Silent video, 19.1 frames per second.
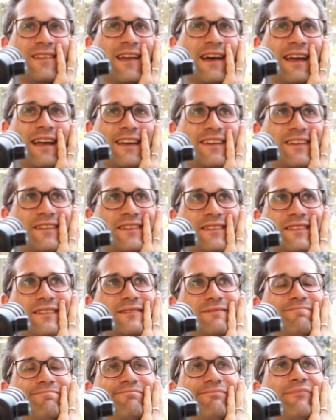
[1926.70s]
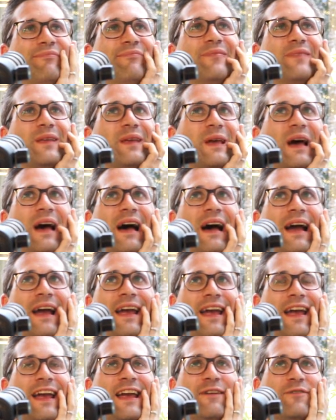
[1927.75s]
like
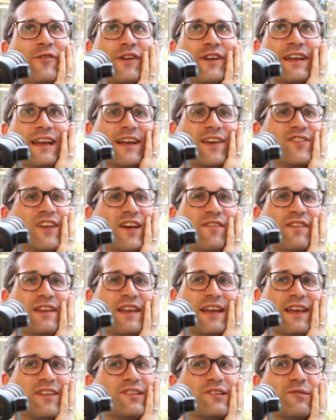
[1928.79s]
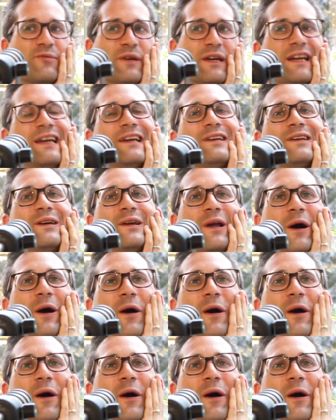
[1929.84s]
I hate working 7 days a week,